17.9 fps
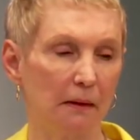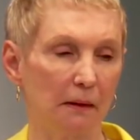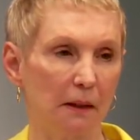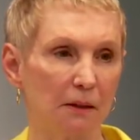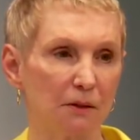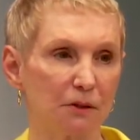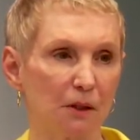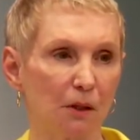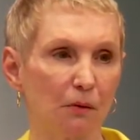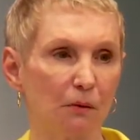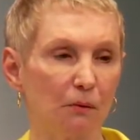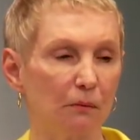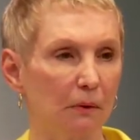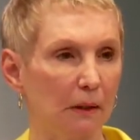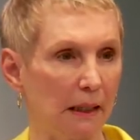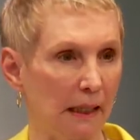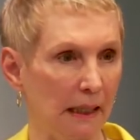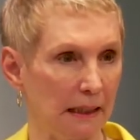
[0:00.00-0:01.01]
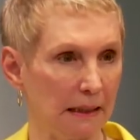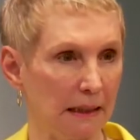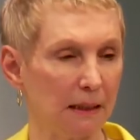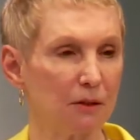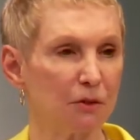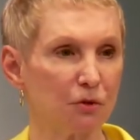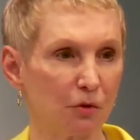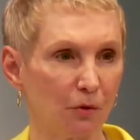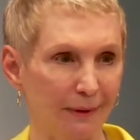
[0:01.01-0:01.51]
And so He
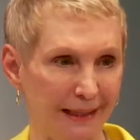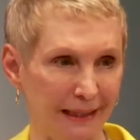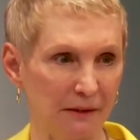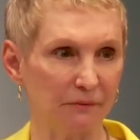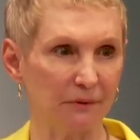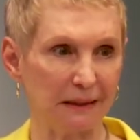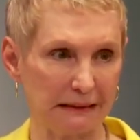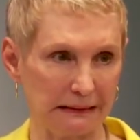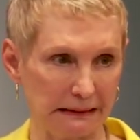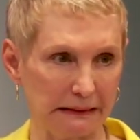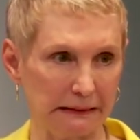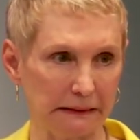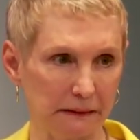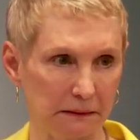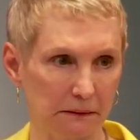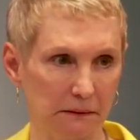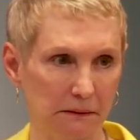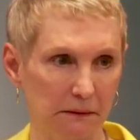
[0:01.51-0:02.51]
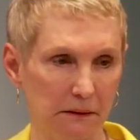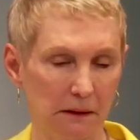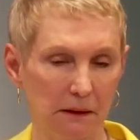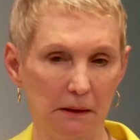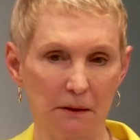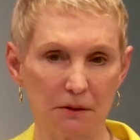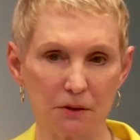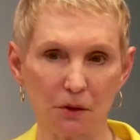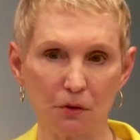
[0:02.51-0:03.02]
is your everything.
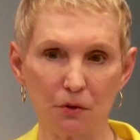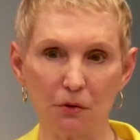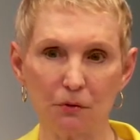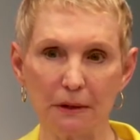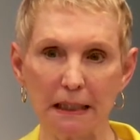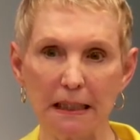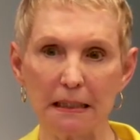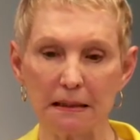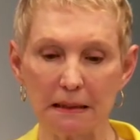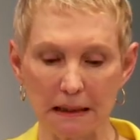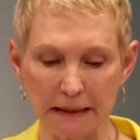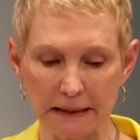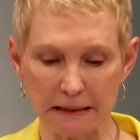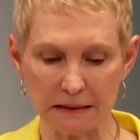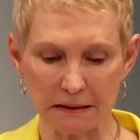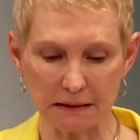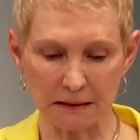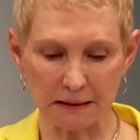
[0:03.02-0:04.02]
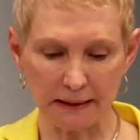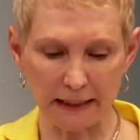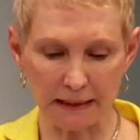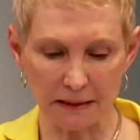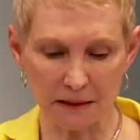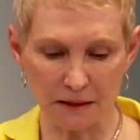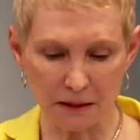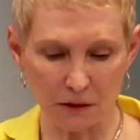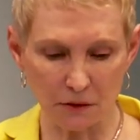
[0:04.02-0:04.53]
So you need to listen to
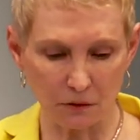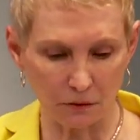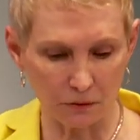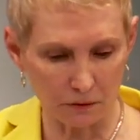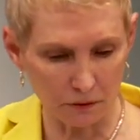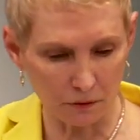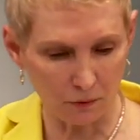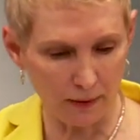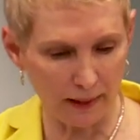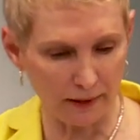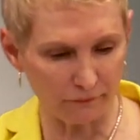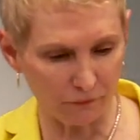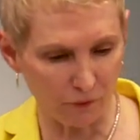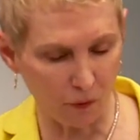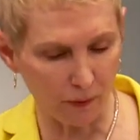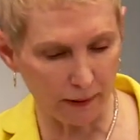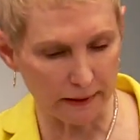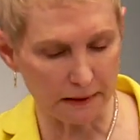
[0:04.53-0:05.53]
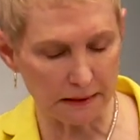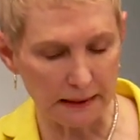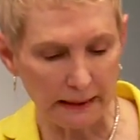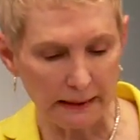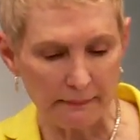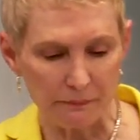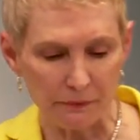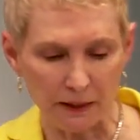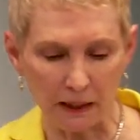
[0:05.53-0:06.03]
that still, quiet voice.
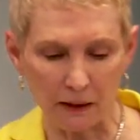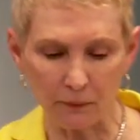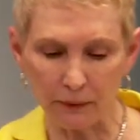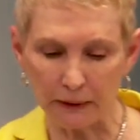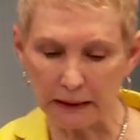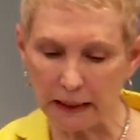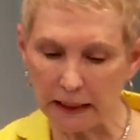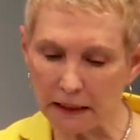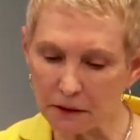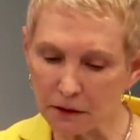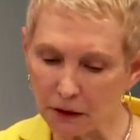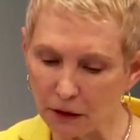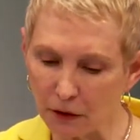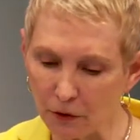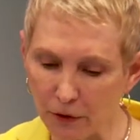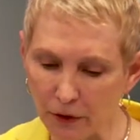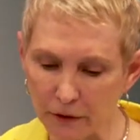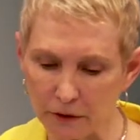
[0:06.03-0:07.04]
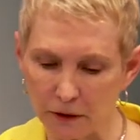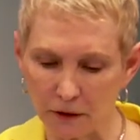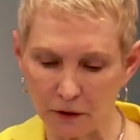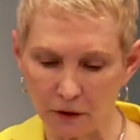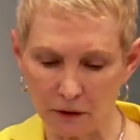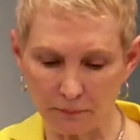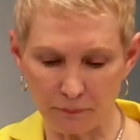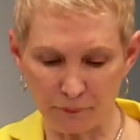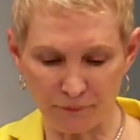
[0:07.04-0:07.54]
And we need to learn
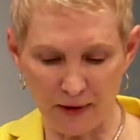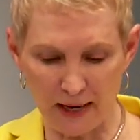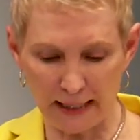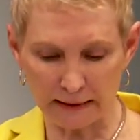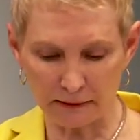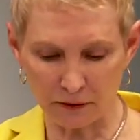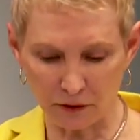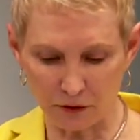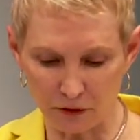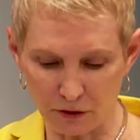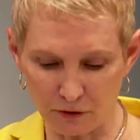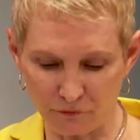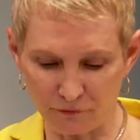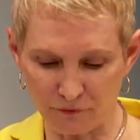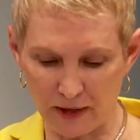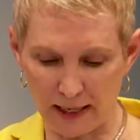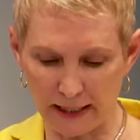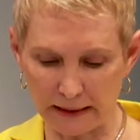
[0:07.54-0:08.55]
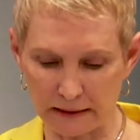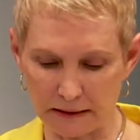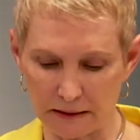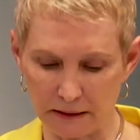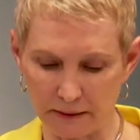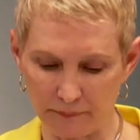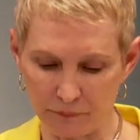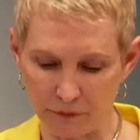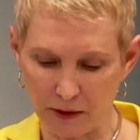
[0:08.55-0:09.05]
to fight the good
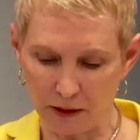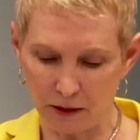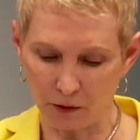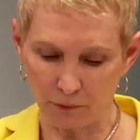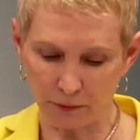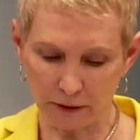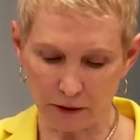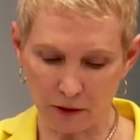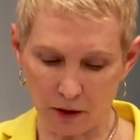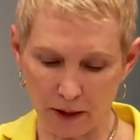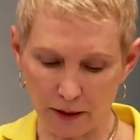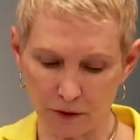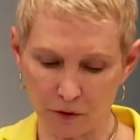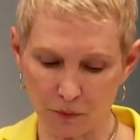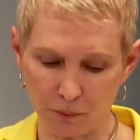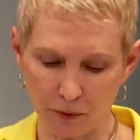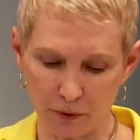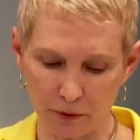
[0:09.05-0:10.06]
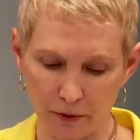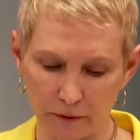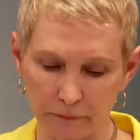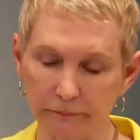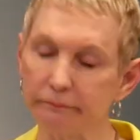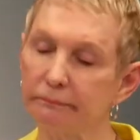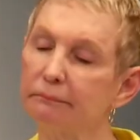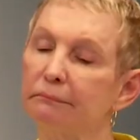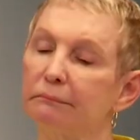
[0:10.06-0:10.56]
fight with God's Word.